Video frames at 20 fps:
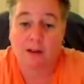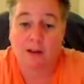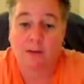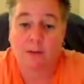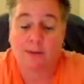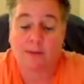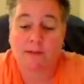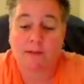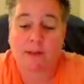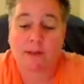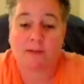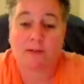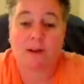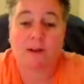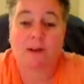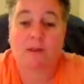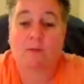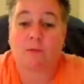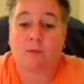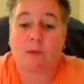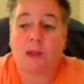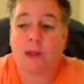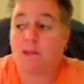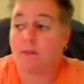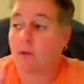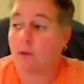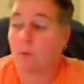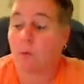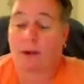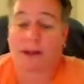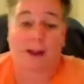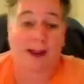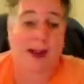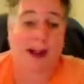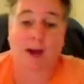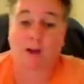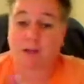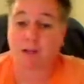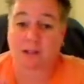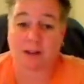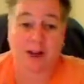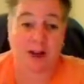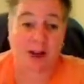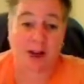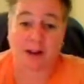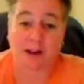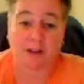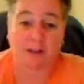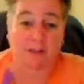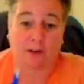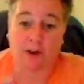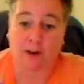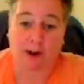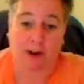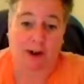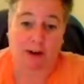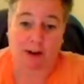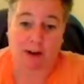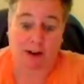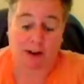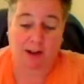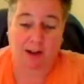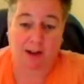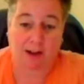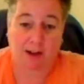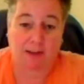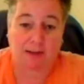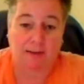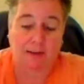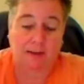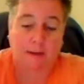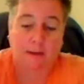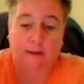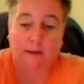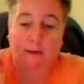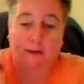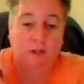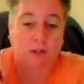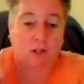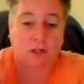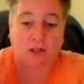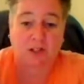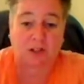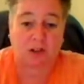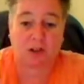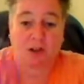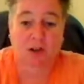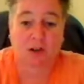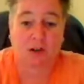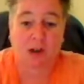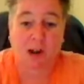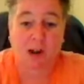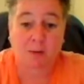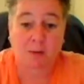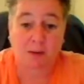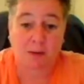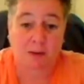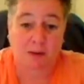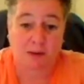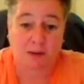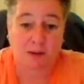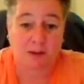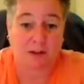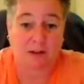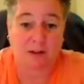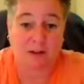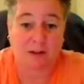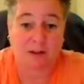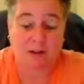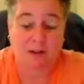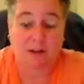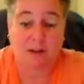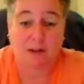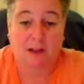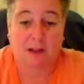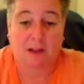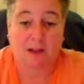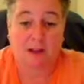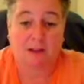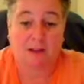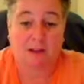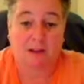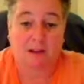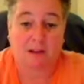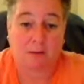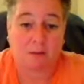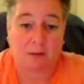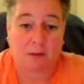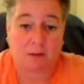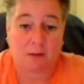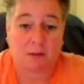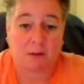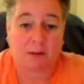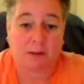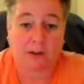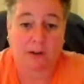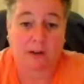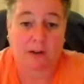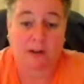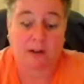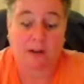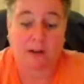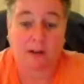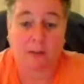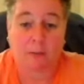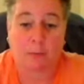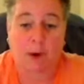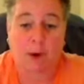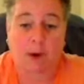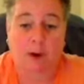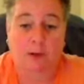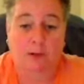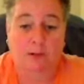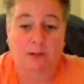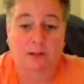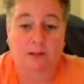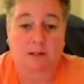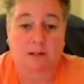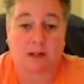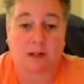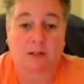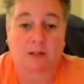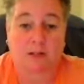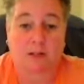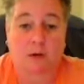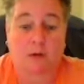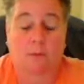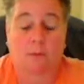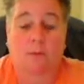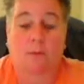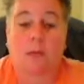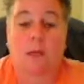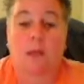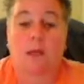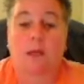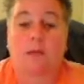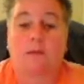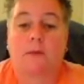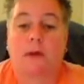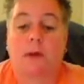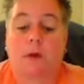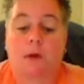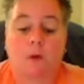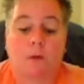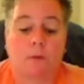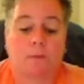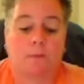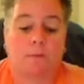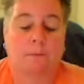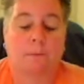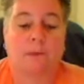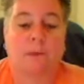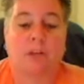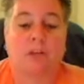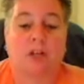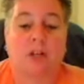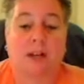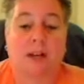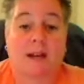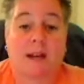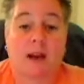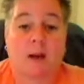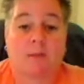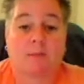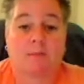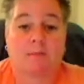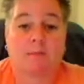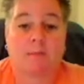We haven't even went outside of our area yet. This is just in our neighborhood and community and parks and stuff. So very cool. Check it out.